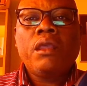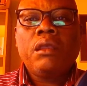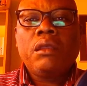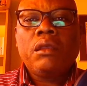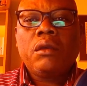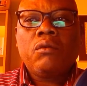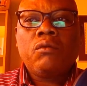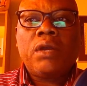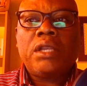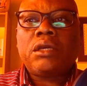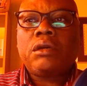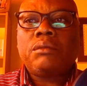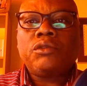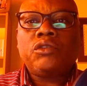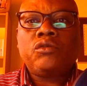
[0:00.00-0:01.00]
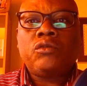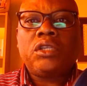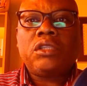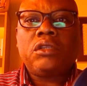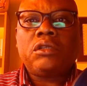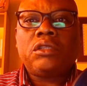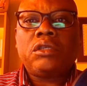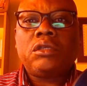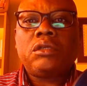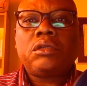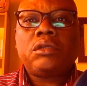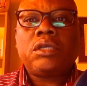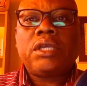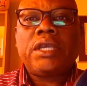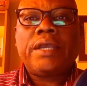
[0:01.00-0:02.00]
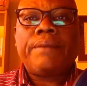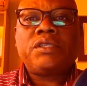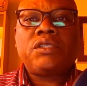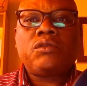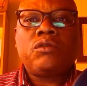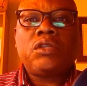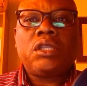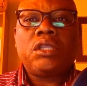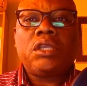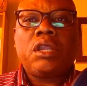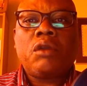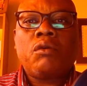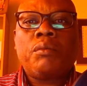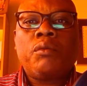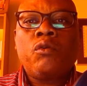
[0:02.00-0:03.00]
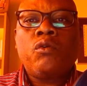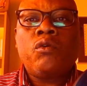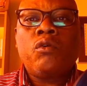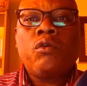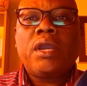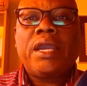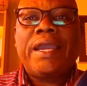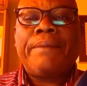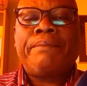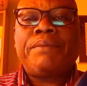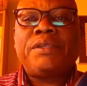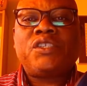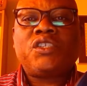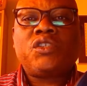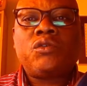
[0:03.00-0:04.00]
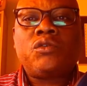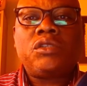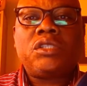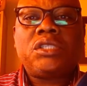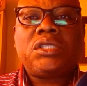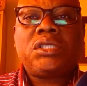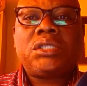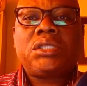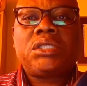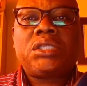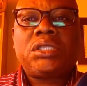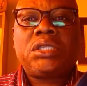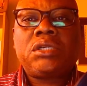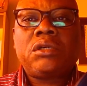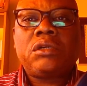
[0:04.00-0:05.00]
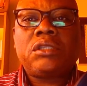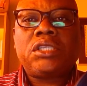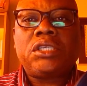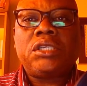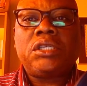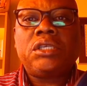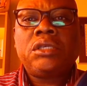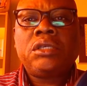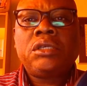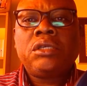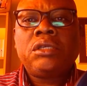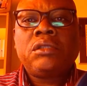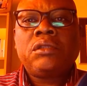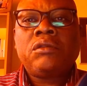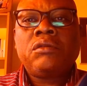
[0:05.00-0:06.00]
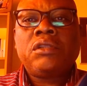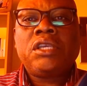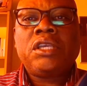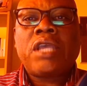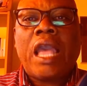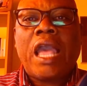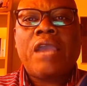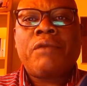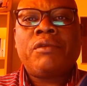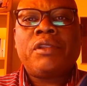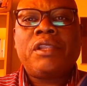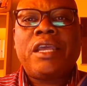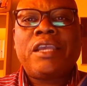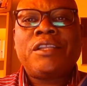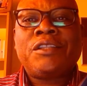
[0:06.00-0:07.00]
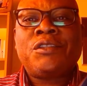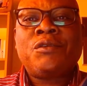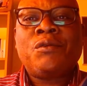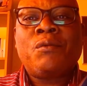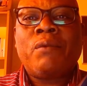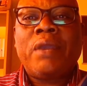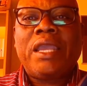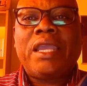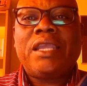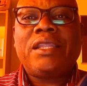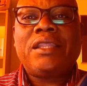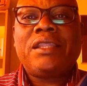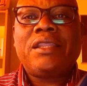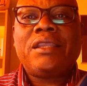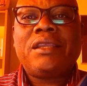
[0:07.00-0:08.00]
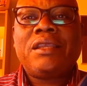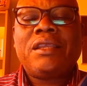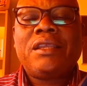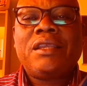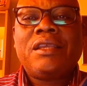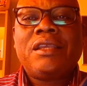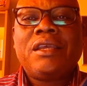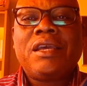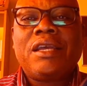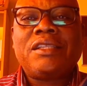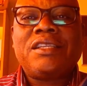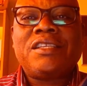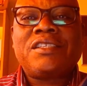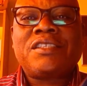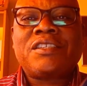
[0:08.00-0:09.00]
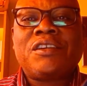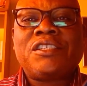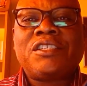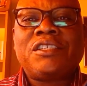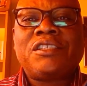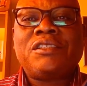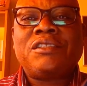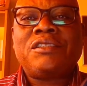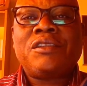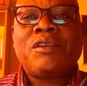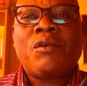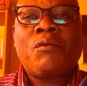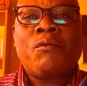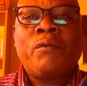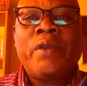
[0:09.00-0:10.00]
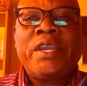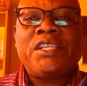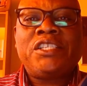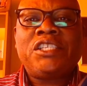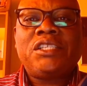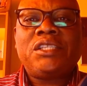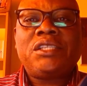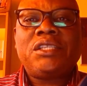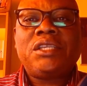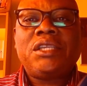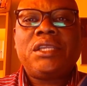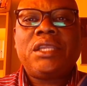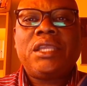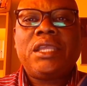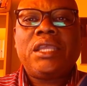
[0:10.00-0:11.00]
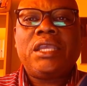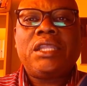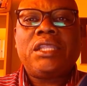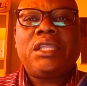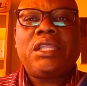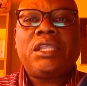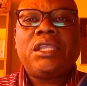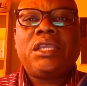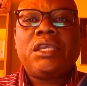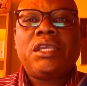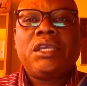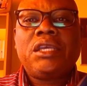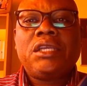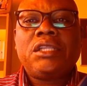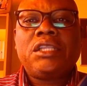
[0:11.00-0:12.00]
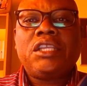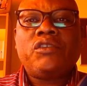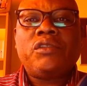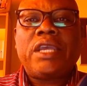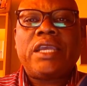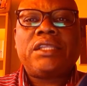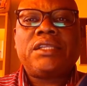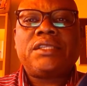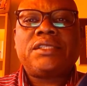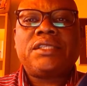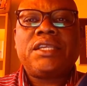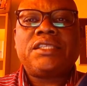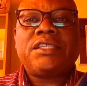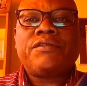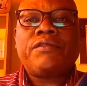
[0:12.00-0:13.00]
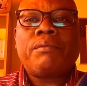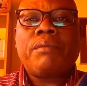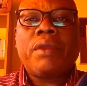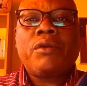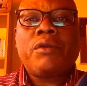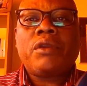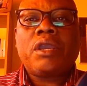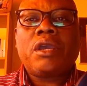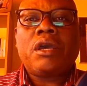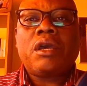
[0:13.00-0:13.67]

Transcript: Welcome to another episode on the Larapo, episode 30. Today I would like to weigh in on the discussion waging in the United States of America